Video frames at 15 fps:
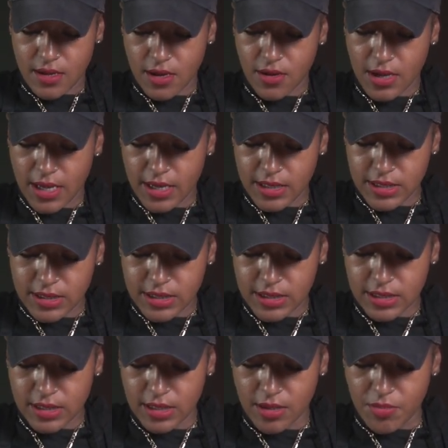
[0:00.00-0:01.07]
Okay, this
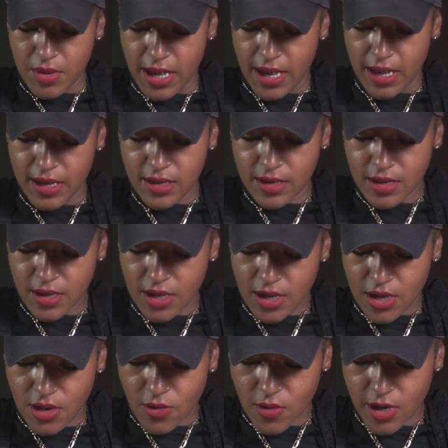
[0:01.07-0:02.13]
doesn't look bad.
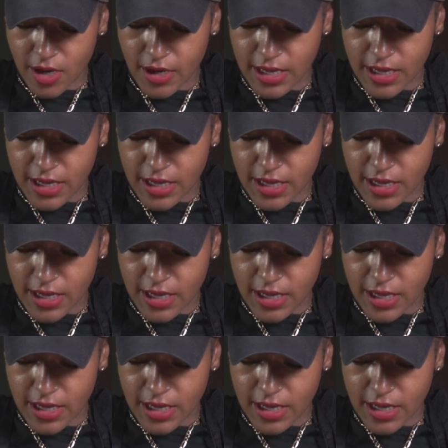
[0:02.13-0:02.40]
We are